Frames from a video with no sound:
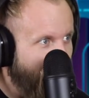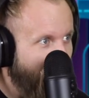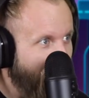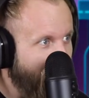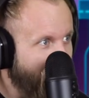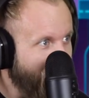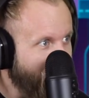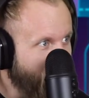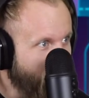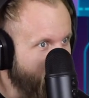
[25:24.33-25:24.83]

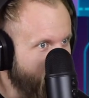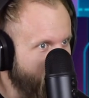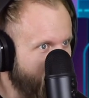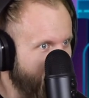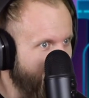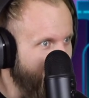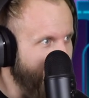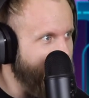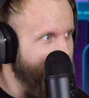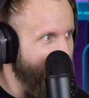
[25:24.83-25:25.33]
And dude
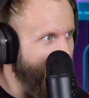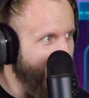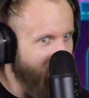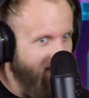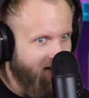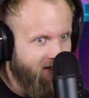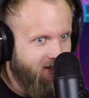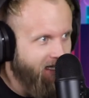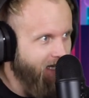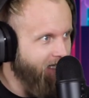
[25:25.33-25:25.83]
gets up,
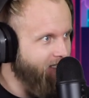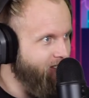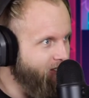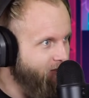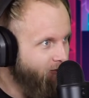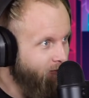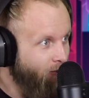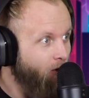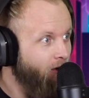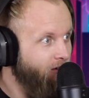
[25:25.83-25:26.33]
and there's like
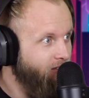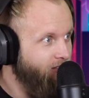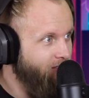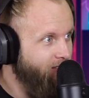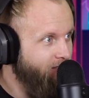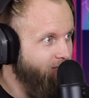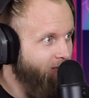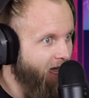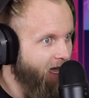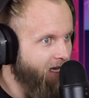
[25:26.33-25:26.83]
two more
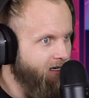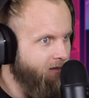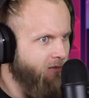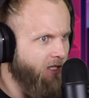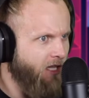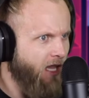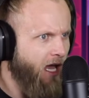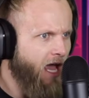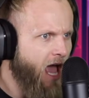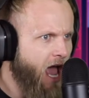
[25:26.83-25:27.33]
dudes behind him
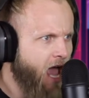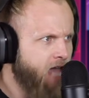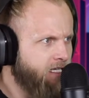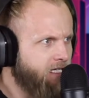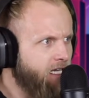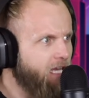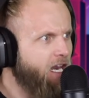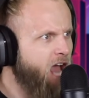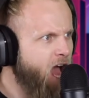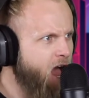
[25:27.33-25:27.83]
who are like, hey,
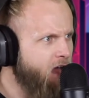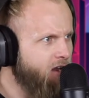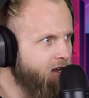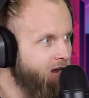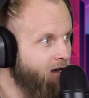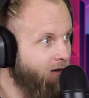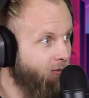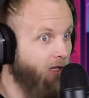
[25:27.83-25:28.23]
get out of here.